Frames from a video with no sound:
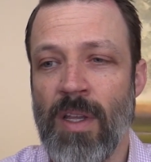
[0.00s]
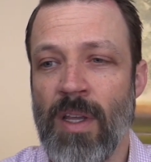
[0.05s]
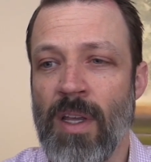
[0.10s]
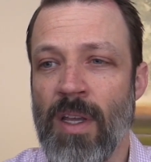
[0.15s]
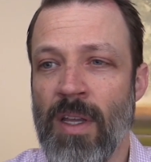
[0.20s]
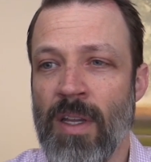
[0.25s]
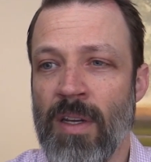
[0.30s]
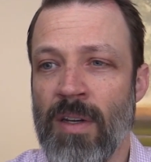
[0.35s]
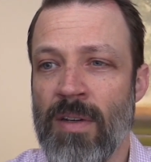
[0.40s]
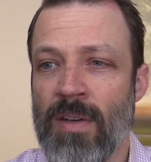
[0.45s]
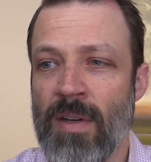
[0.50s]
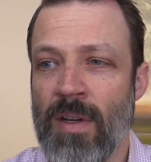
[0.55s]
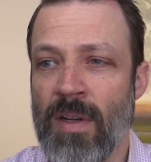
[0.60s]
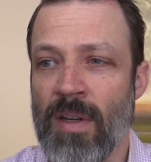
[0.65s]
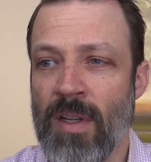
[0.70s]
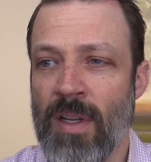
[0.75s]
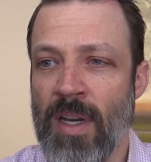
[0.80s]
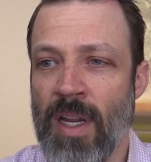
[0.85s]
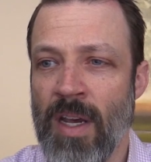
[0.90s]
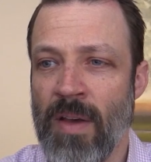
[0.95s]

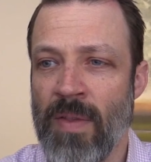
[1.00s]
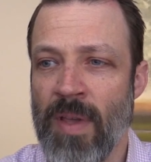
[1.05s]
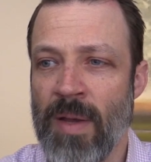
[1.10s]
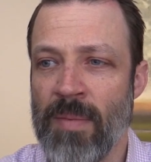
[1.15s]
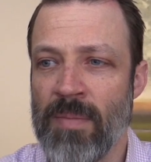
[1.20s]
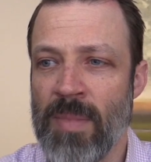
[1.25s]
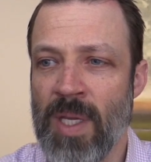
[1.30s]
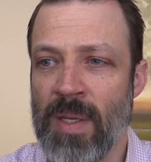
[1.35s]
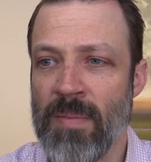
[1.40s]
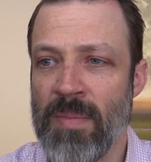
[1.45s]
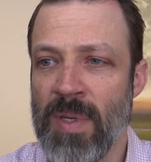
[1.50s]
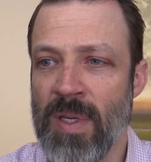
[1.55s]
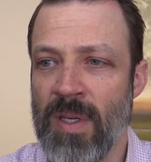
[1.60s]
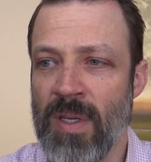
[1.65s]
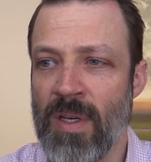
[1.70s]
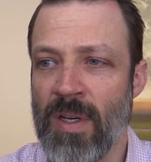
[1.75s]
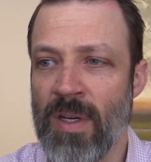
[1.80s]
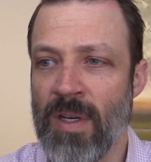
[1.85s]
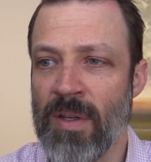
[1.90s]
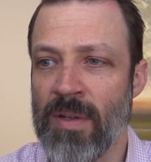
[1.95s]
and how that may
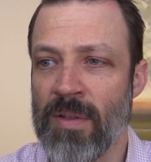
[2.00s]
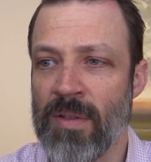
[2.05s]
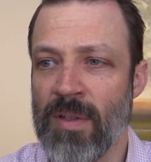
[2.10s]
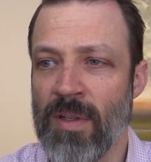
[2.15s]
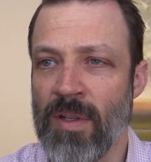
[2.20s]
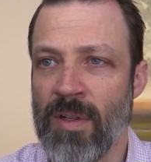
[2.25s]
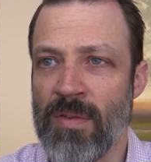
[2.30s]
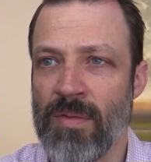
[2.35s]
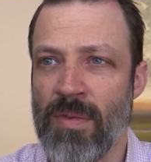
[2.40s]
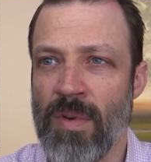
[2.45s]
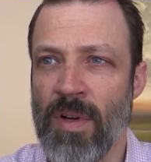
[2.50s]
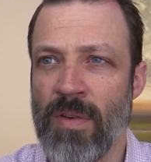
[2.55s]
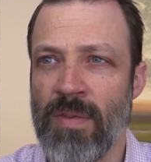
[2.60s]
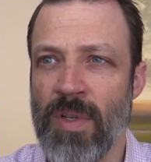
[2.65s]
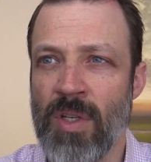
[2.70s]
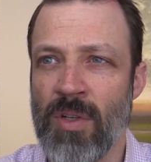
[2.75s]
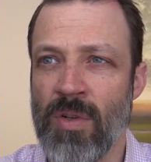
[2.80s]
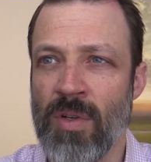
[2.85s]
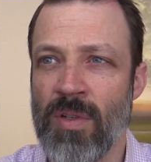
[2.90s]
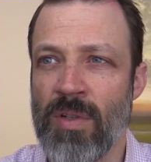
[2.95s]
be of
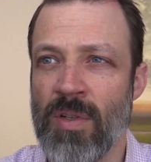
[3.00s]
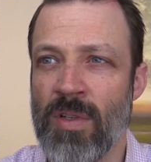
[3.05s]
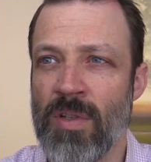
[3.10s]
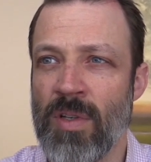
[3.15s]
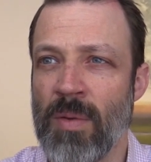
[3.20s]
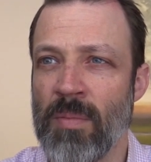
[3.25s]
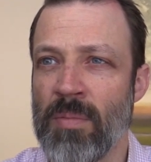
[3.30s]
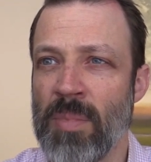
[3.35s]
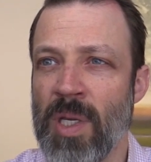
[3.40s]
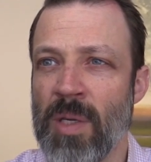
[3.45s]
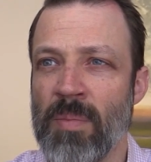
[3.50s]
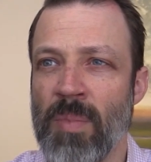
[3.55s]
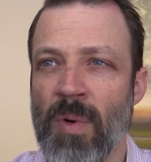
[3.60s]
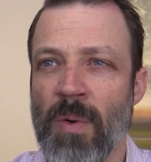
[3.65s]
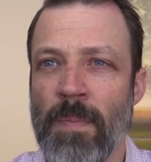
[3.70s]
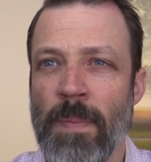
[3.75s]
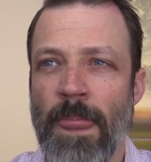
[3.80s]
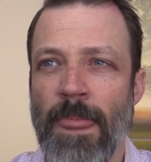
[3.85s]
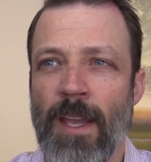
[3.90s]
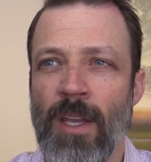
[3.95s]
interest to some people.